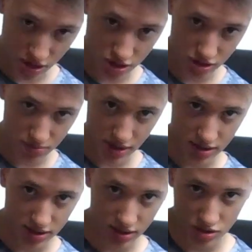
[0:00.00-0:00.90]
you're just
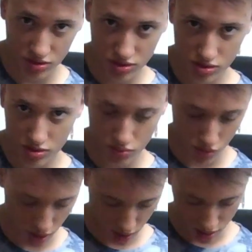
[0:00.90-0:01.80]
placing this
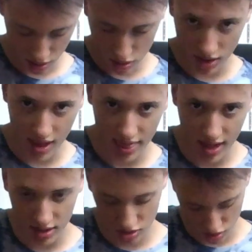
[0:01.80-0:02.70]
one to get
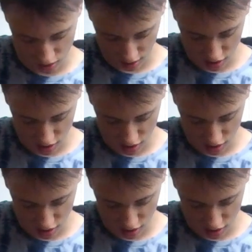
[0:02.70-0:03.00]
that string,